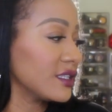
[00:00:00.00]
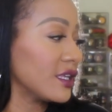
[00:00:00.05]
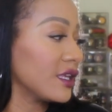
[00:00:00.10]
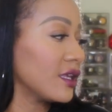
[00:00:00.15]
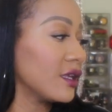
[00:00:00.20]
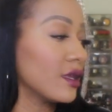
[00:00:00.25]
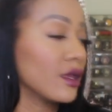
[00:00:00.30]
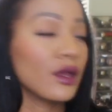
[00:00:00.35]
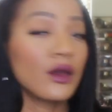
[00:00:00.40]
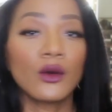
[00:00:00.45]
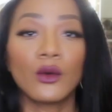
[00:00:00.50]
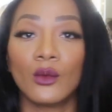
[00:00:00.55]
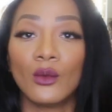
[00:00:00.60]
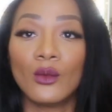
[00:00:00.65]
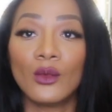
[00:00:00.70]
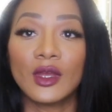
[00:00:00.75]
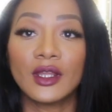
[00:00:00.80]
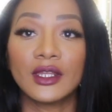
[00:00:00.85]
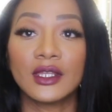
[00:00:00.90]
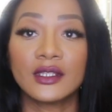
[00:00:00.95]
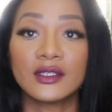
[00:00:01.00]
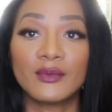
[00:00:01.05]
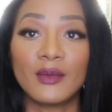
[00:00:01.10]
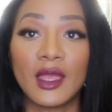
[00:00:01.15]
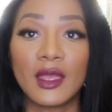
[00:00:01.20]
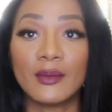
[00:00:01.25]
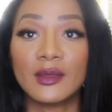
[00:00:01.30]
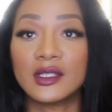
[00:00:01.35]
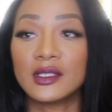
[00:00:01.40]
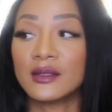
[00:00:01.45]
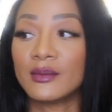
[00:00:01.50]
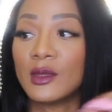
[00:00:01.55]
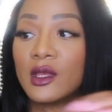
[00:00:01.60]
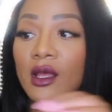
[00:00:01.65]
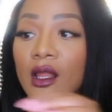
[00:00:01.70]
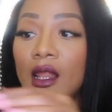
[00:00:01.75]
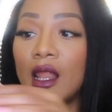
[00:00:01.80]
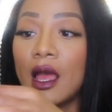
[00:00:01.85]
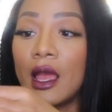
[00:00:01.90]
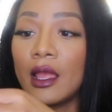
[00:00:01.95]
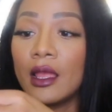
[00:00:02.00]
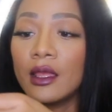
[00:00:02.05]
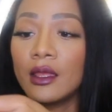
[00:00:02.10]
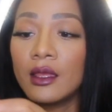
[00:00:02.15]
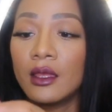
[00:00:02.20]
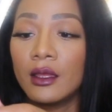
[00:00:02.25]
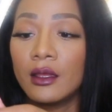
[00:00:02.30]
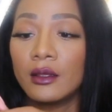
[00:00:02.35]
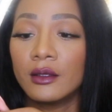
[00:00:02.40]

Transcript: see what this baby smell like.